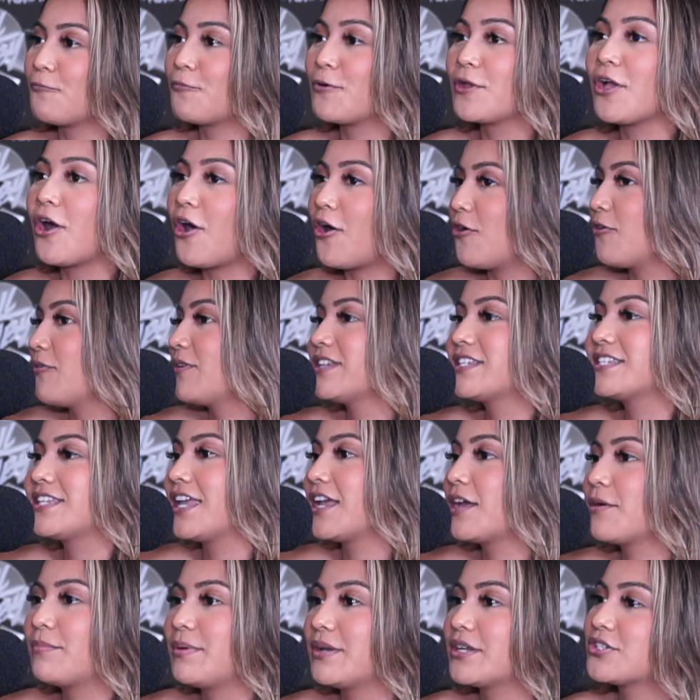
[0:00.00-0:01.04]
we always
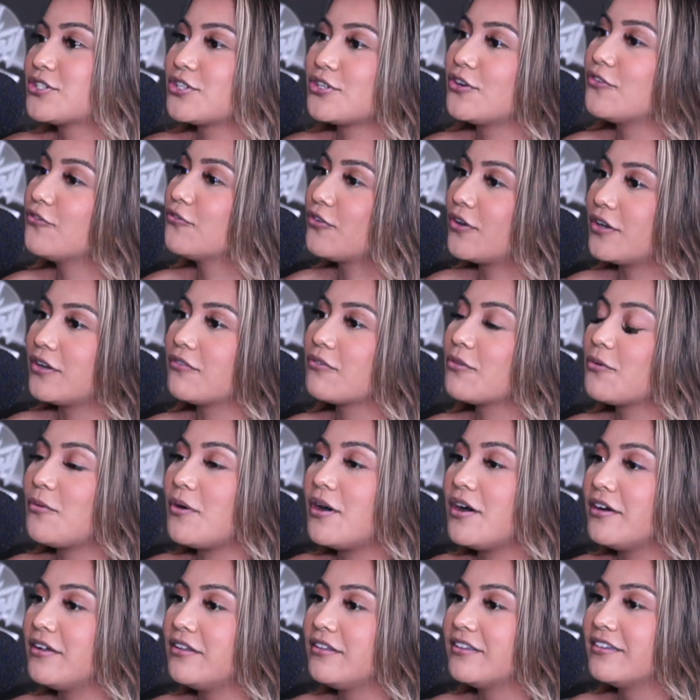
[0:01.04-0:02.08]
take a picture in front of the
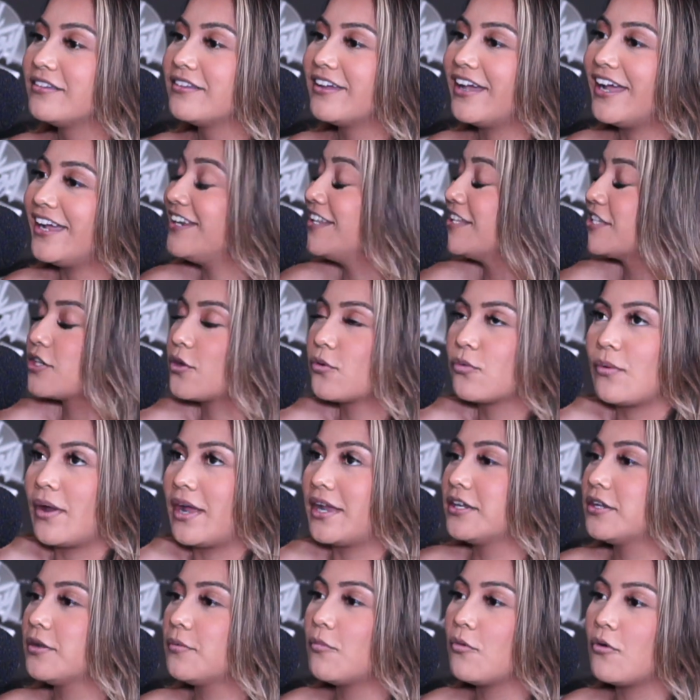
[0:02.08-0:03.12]
wall. And it's a
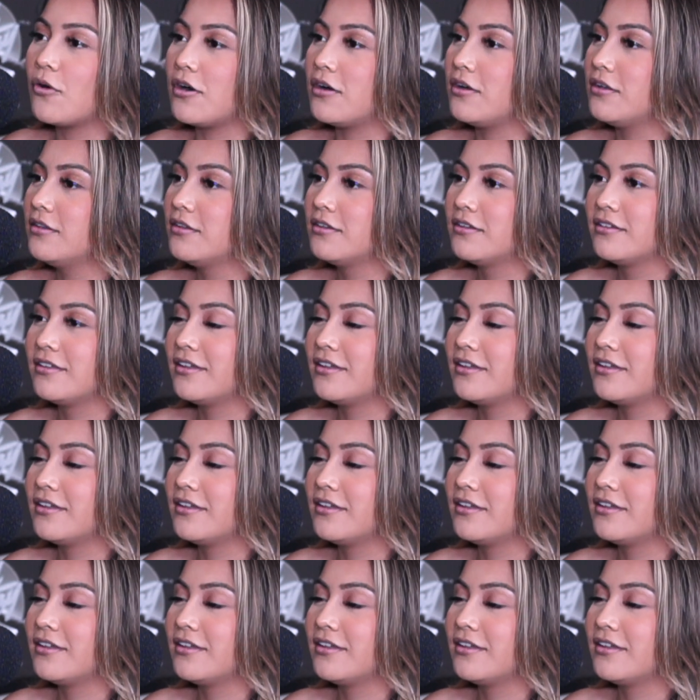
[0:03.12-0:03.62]
random wall.